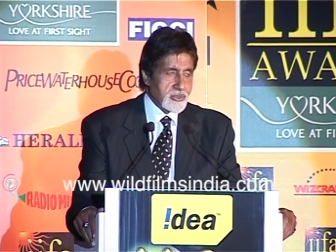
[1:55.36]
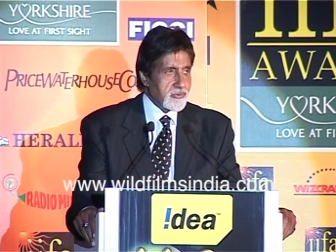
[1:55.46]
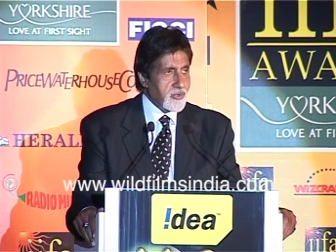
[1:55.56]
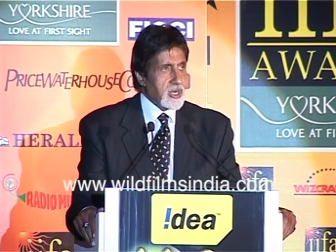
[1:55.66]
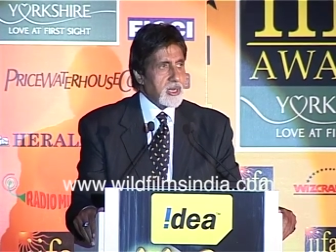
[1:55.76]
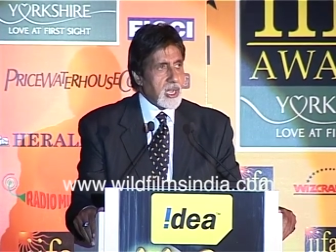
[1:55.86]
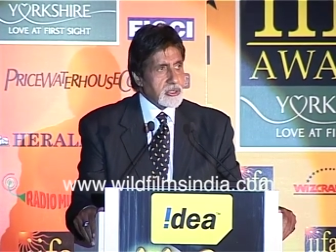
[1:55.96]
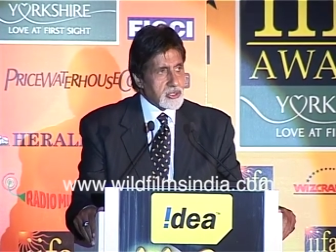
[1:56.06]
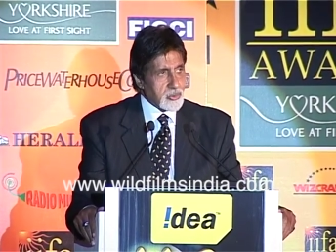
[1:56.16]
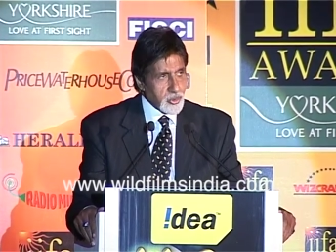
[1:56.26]
there was a very
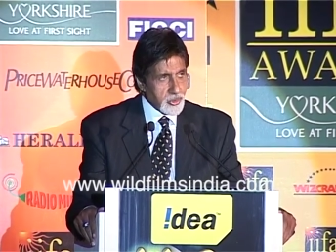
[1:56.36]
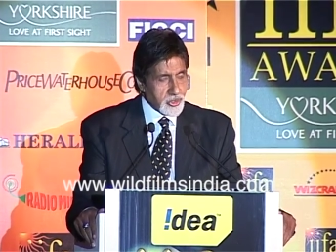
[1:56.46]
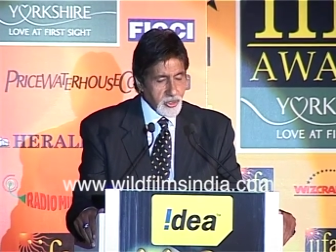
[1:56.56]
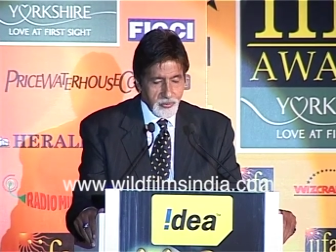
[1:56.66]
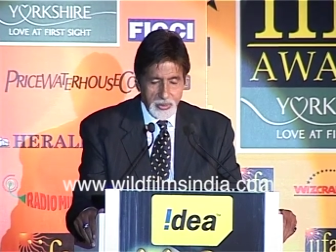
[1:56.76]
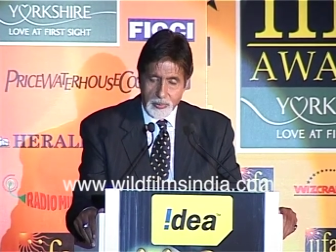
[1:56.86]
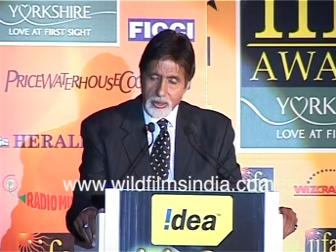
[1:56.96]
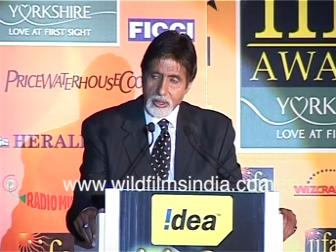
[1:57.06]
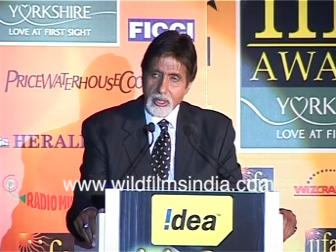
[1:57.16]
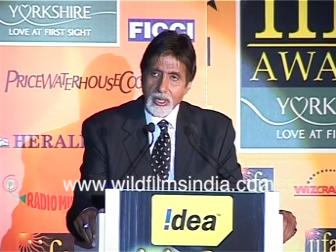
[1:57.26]
large community of
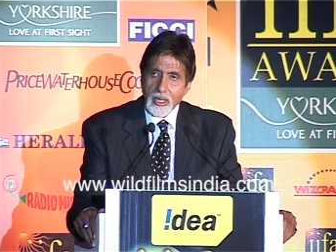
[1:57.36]
people